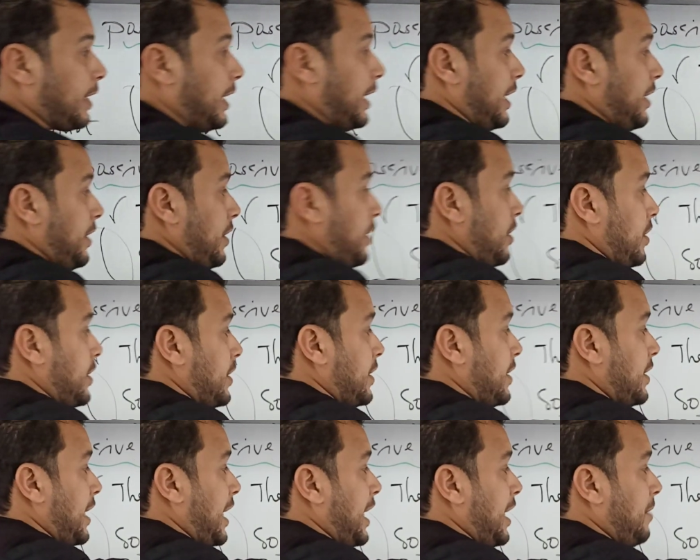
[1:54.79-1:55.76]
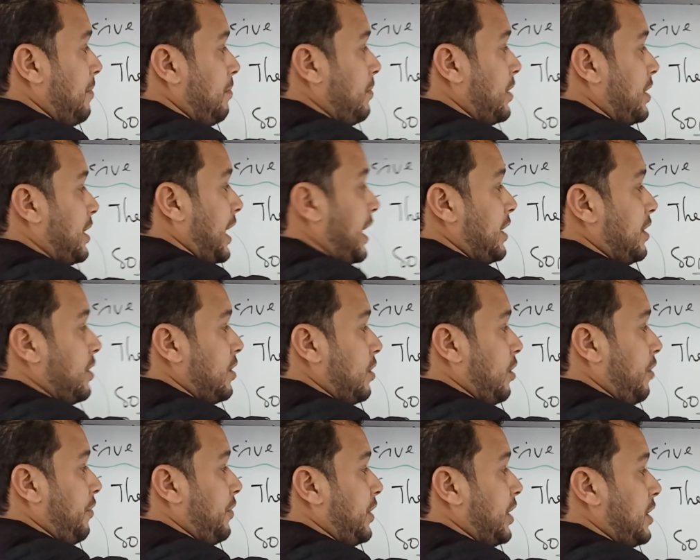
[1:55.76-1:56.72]
in the same tense
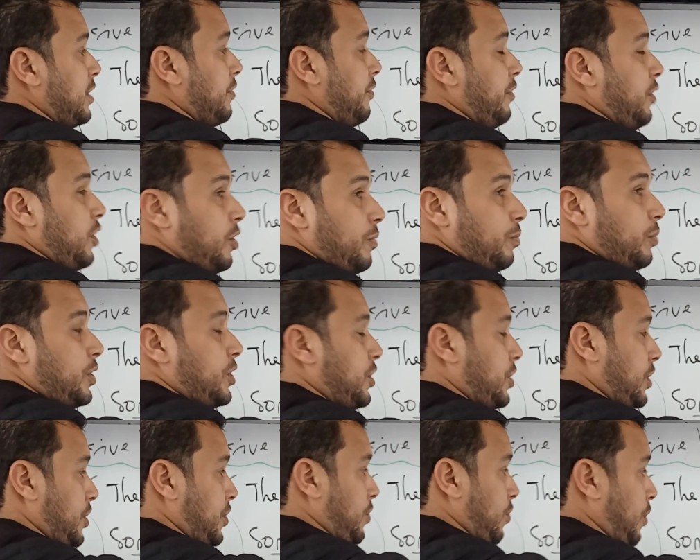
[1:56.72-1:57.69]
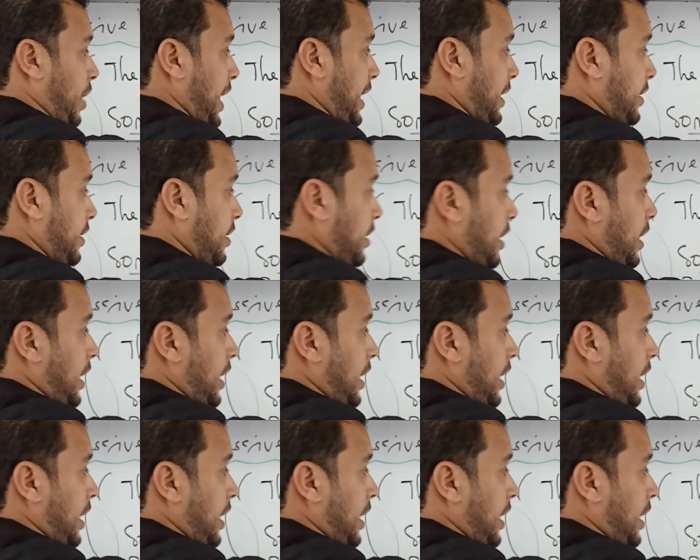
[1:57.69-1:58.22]
of this verb which is write.